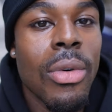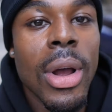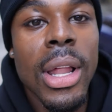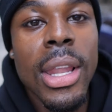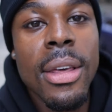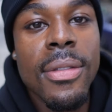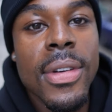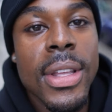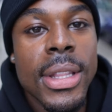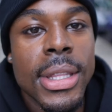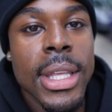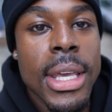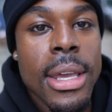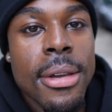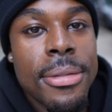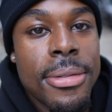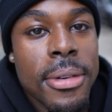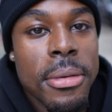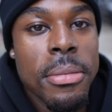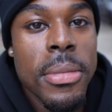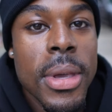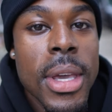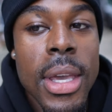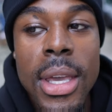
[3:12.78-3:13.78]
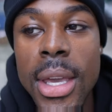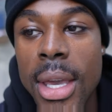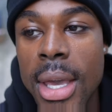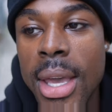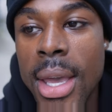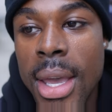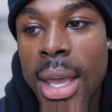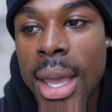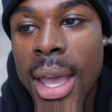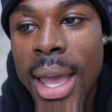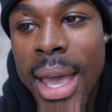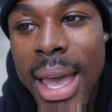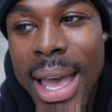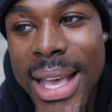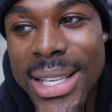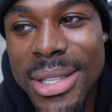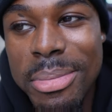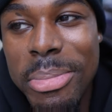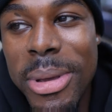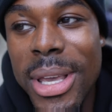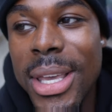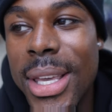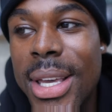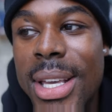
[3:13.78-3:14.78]
relevant thing for me has
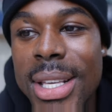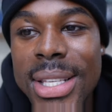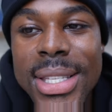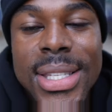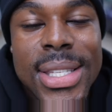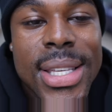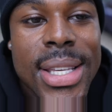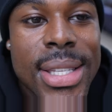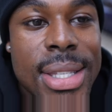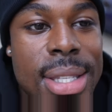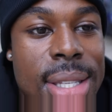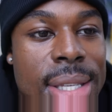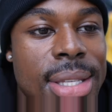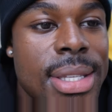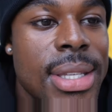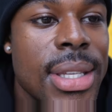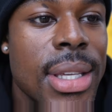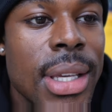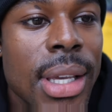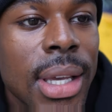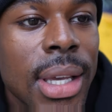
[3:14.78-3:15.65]
been consistency.